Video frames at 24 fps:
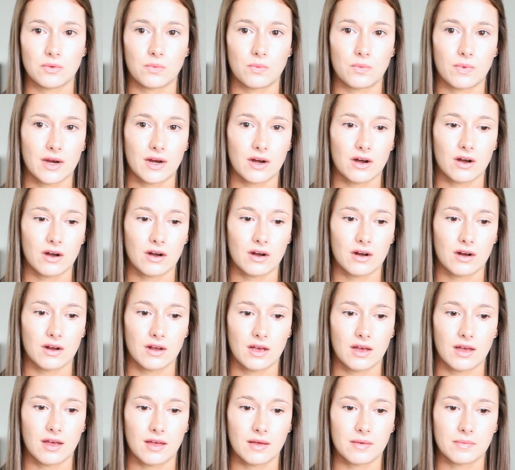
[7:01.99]
where
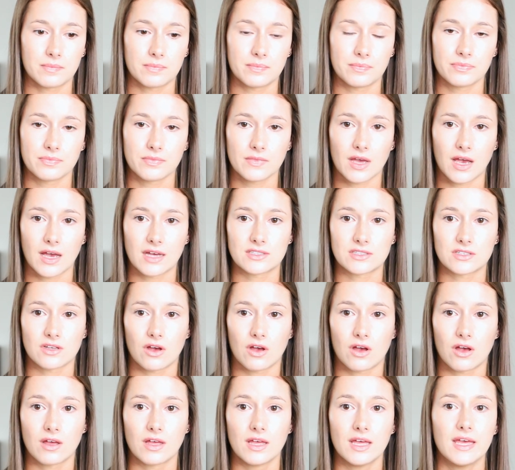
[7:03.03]
um, I
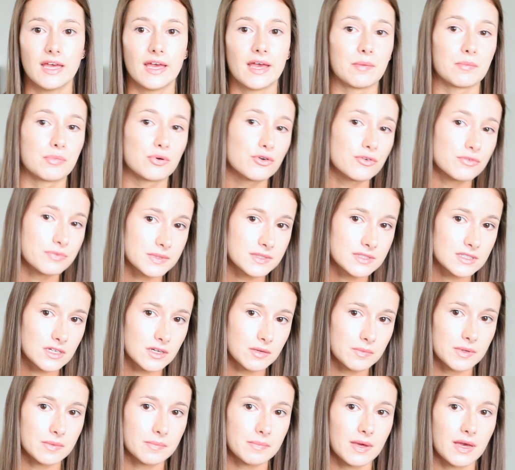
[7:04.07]
saw improvements
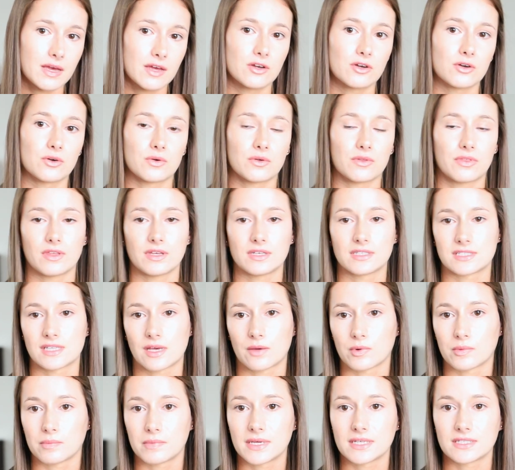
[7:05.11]
could be made or things that
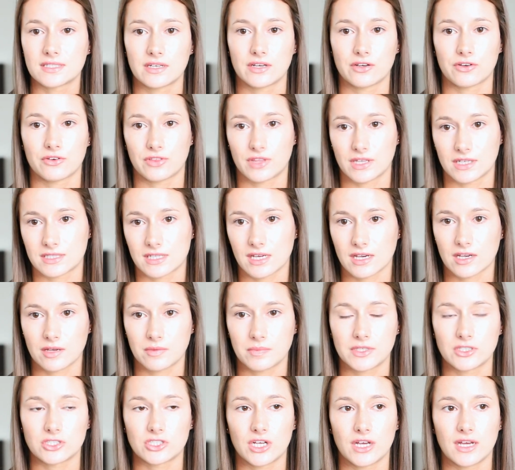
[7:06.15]
were missing or things that could
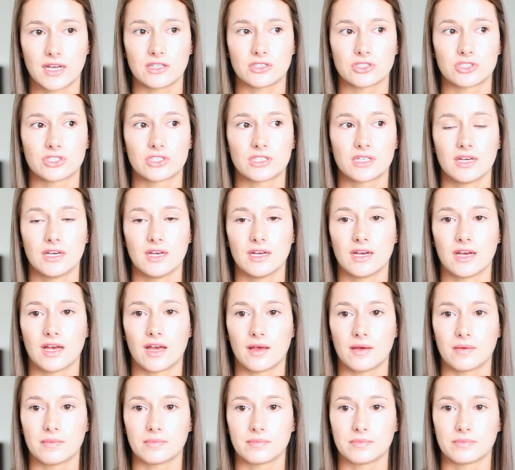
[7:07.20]
be changed
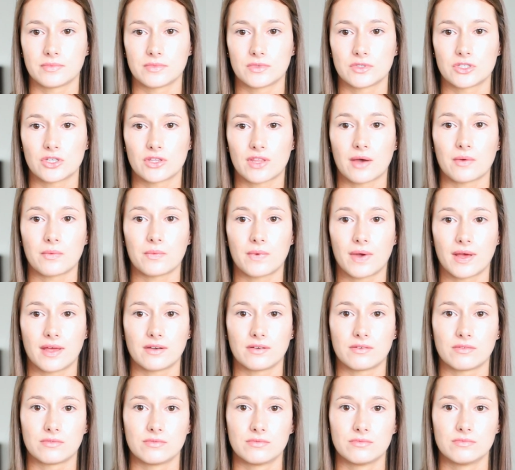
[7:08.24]
um, so that
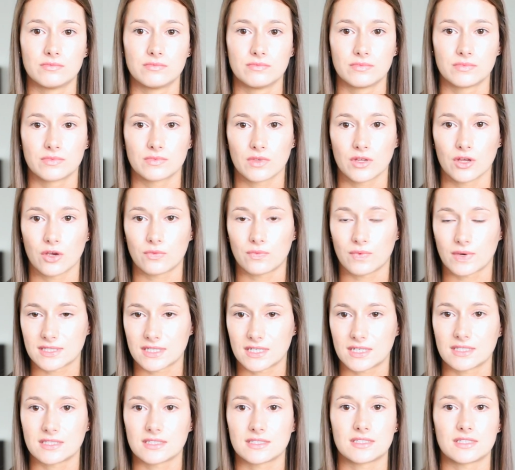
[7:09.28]
when
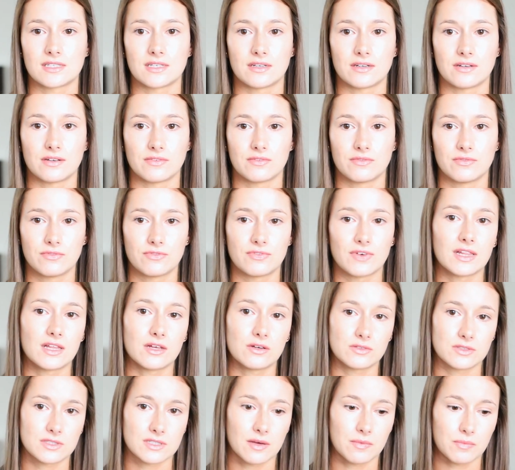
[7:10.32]
residents and
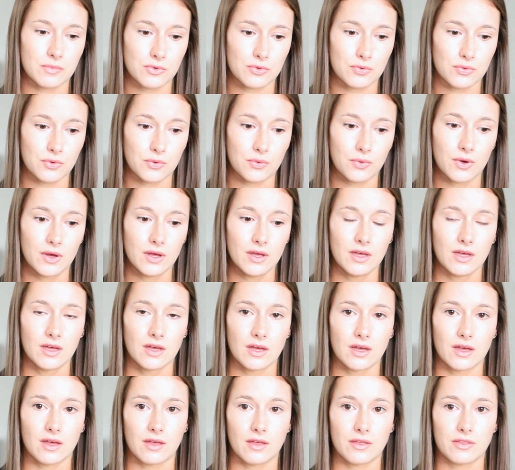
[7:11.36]
fellows come through
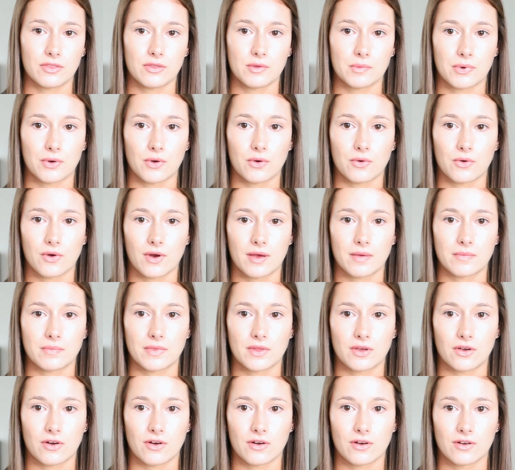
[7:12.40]
uh, the program,
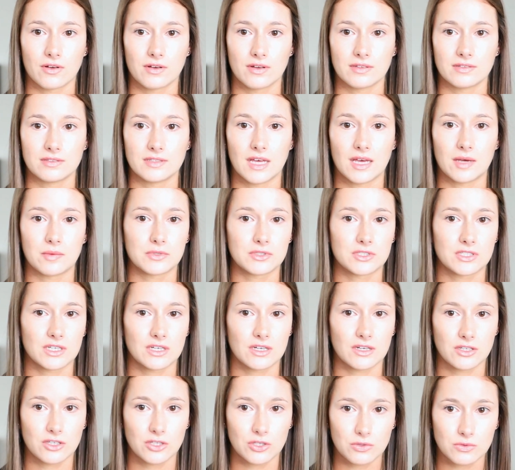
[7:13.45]
they're able to
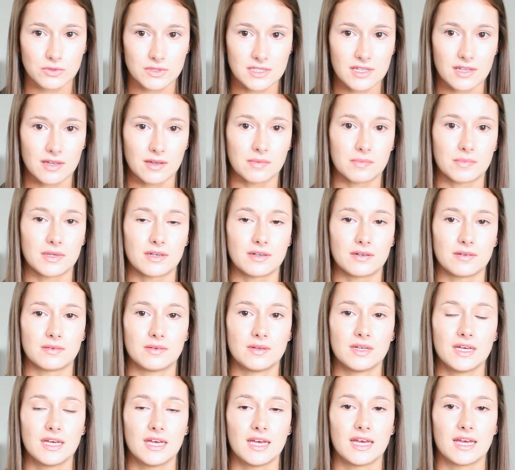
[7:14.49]
use them and
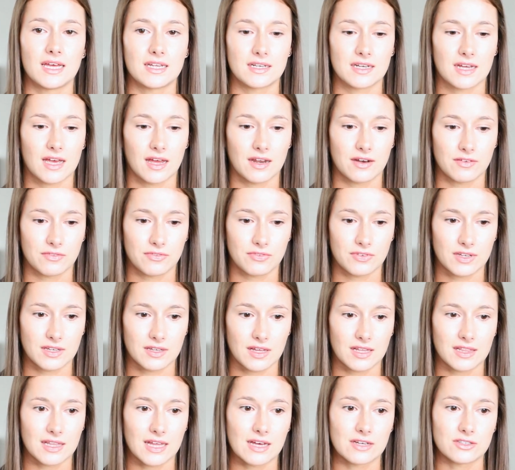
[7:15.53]
it kind of
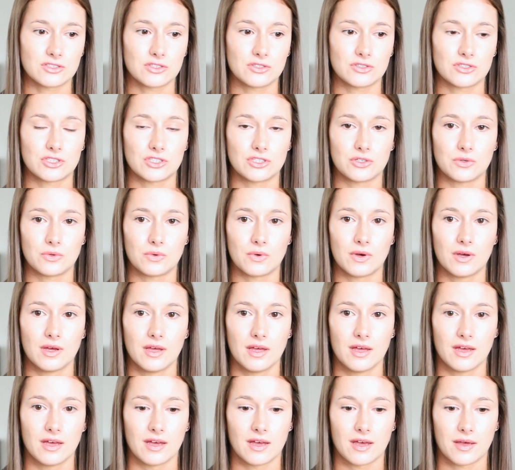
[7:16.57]
allows you to
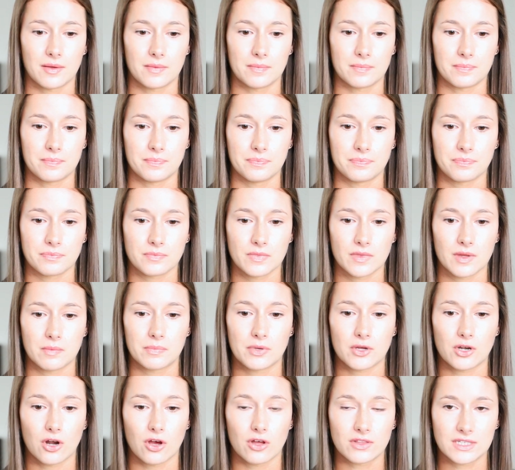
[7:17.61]
um,
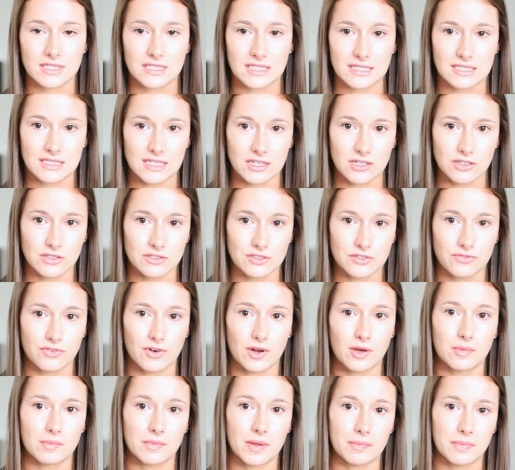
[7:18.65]
put all the details
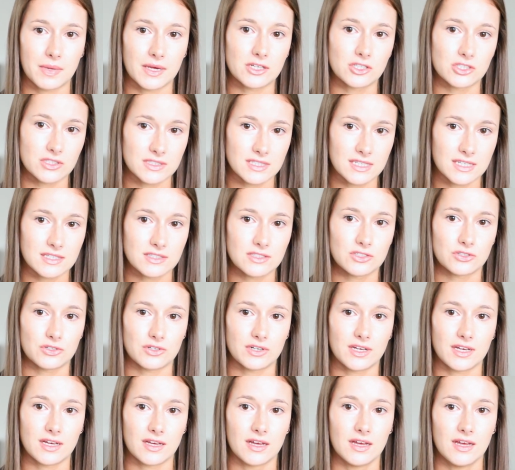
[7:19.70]
from a patient's
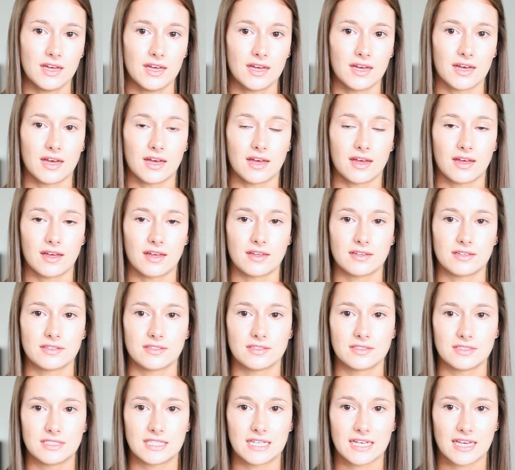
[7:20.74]
history uh,
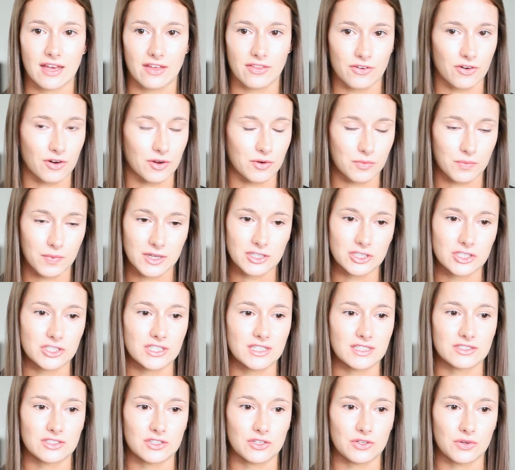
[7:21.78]
together on one
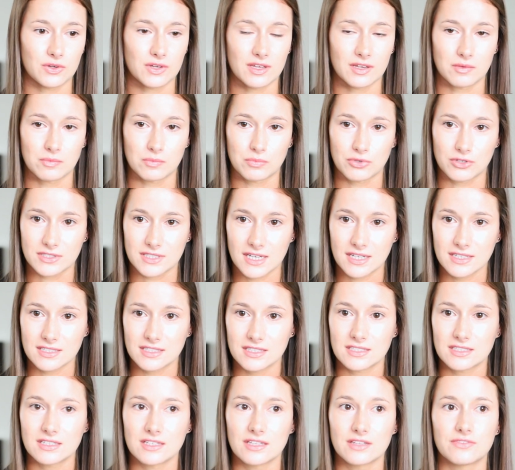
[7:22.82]
sheet so you can present
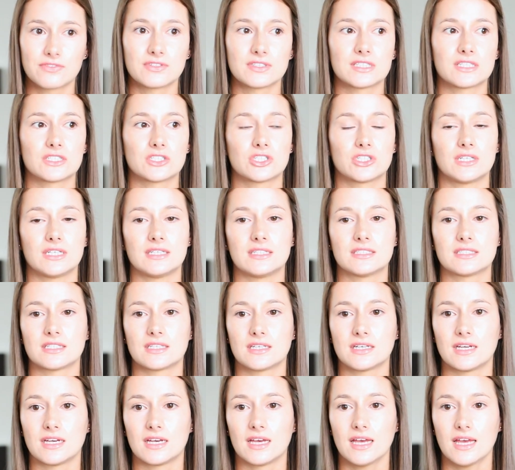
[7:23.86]
it to the physician
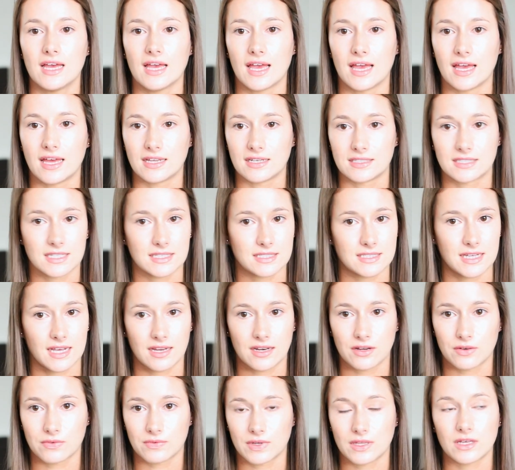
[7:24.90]
easily and dictate
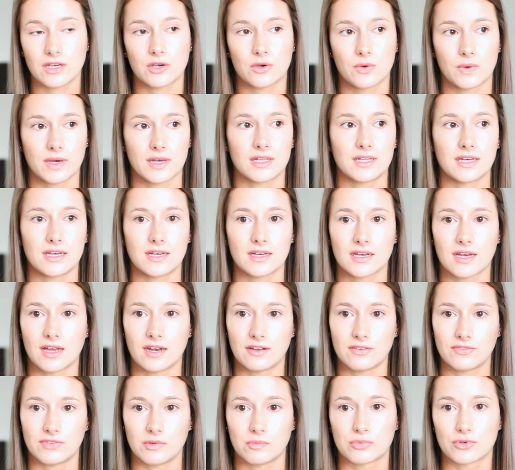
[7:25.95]
it really quickly. It kind
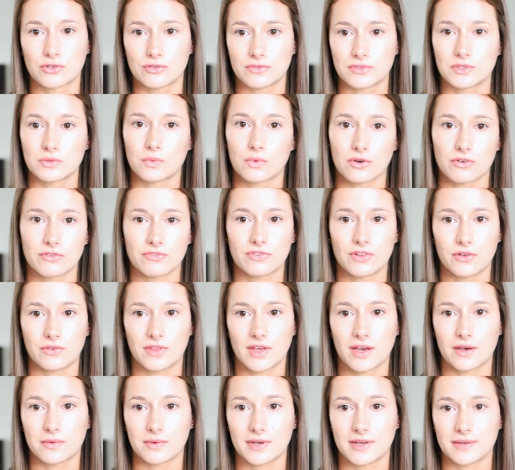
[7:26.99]
of improves the workflow
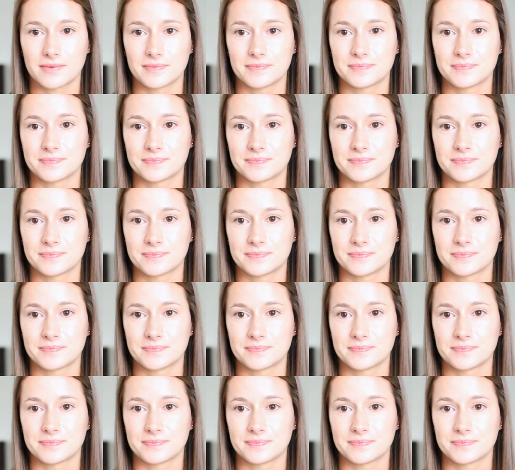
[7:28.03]
that way.